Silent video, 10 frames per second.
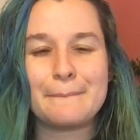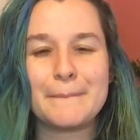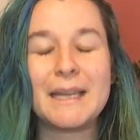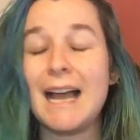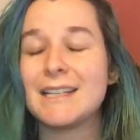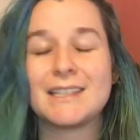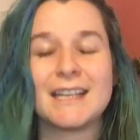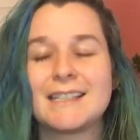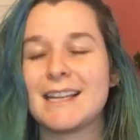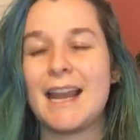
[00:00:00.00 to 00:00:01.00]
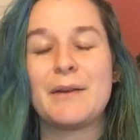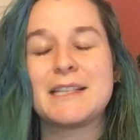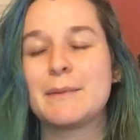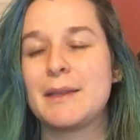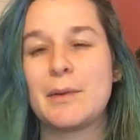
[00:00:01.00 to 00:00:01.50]
But yeah, anyway,
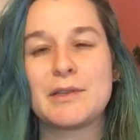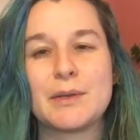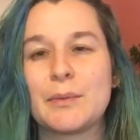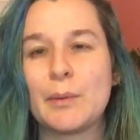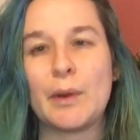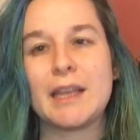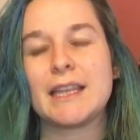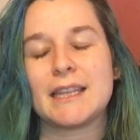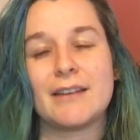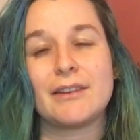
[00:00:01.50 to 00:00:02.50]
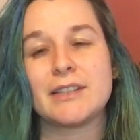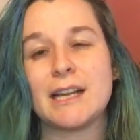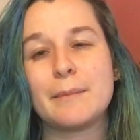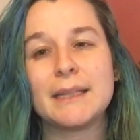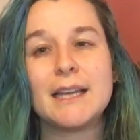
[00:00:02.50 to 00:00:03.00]
it's been the most rewarding thing that I've ever
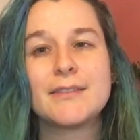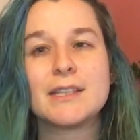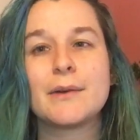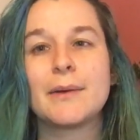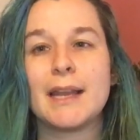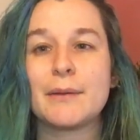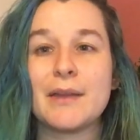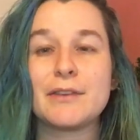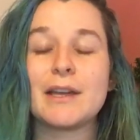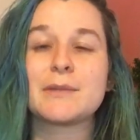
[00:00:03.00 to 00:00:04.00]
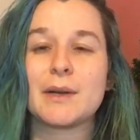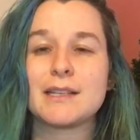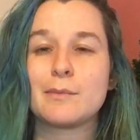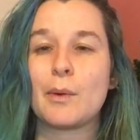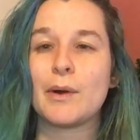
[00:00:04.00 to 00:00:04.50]
done in my life. So anyway, if you guys want
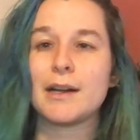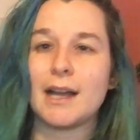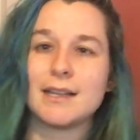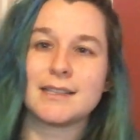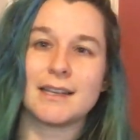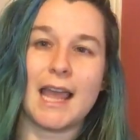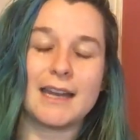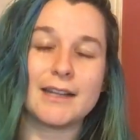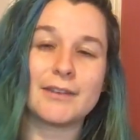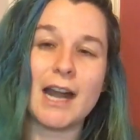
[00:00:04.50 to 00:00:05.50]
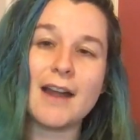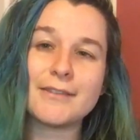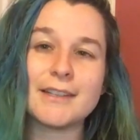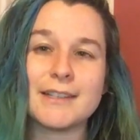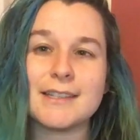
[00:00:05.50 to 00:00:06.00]
to support us in any of our
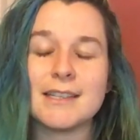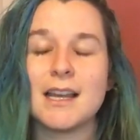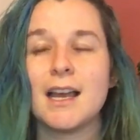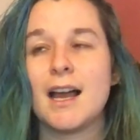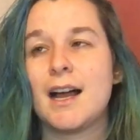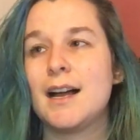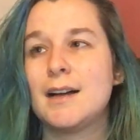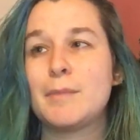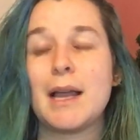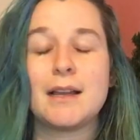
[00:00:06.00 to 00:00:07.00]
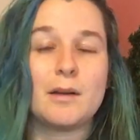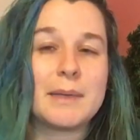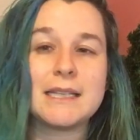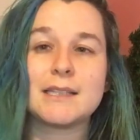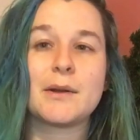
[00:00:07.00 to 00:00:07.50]
efforts, by all
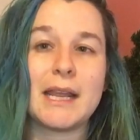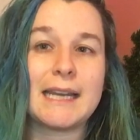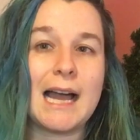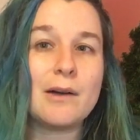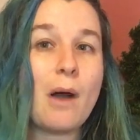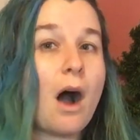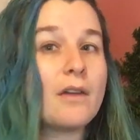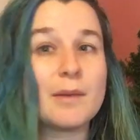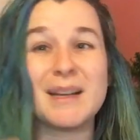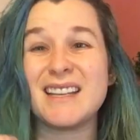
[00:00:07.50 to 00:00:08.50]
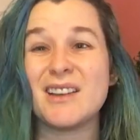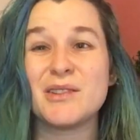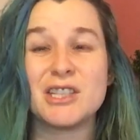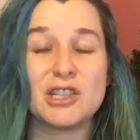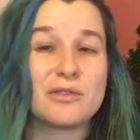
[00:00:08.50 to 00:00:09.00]
means, donate now. All the money
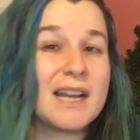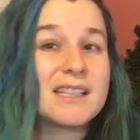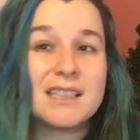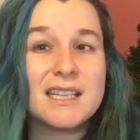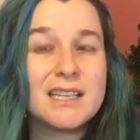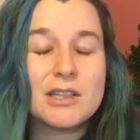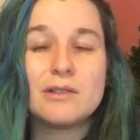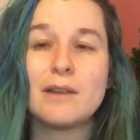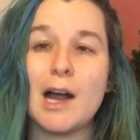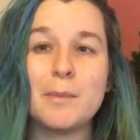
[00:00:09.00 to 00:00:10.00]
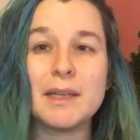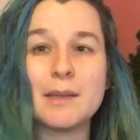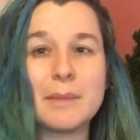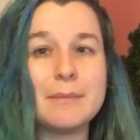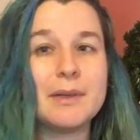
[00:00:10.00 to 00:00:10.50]
goes directly to helping the
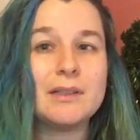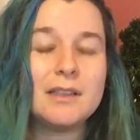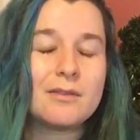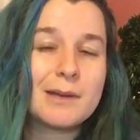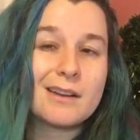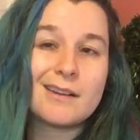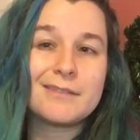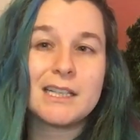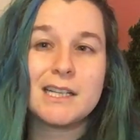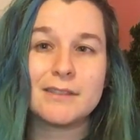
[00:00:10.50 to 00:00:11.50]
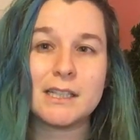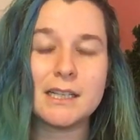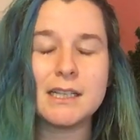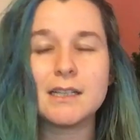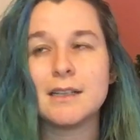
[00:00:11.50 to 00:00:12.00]
people with our very,
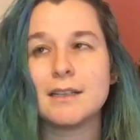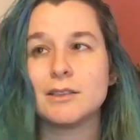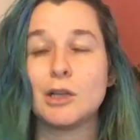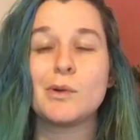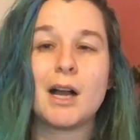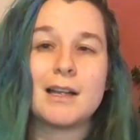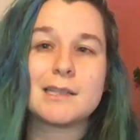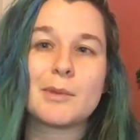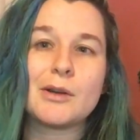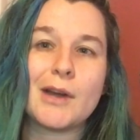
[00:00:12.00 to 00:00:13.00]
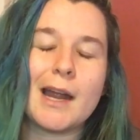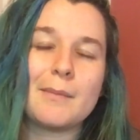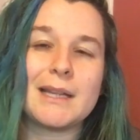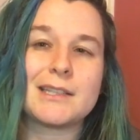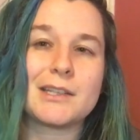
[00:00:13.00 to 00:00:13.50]
very low cost
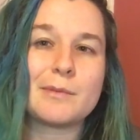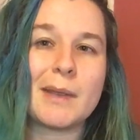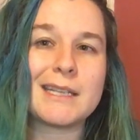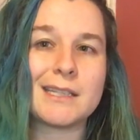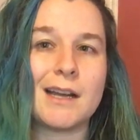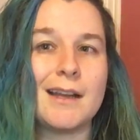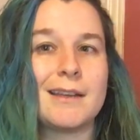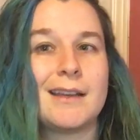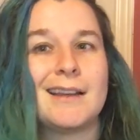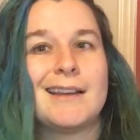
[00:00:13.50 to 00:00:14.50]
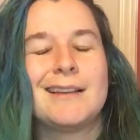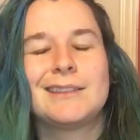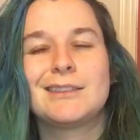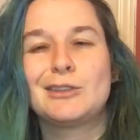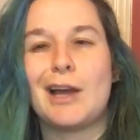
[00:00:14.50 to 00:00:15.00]
program that's just based on
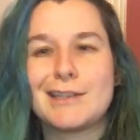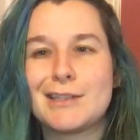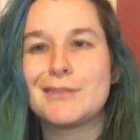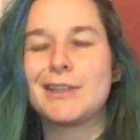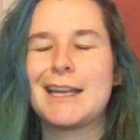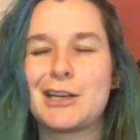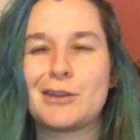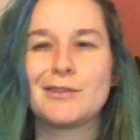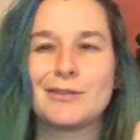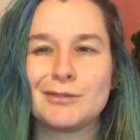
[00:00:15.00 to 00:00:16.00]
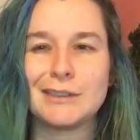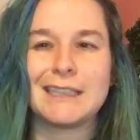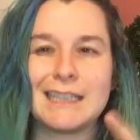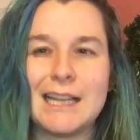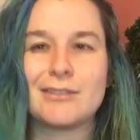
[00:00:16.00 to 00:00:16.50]
lots of like
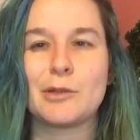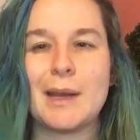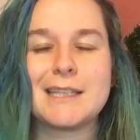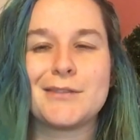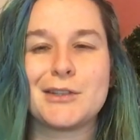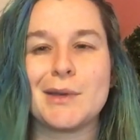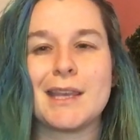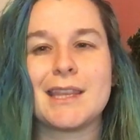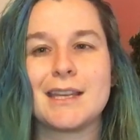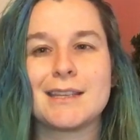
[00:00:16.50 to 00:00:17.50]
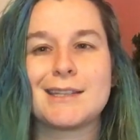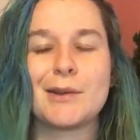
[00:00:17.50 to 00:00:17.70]
really clever ways of doing things.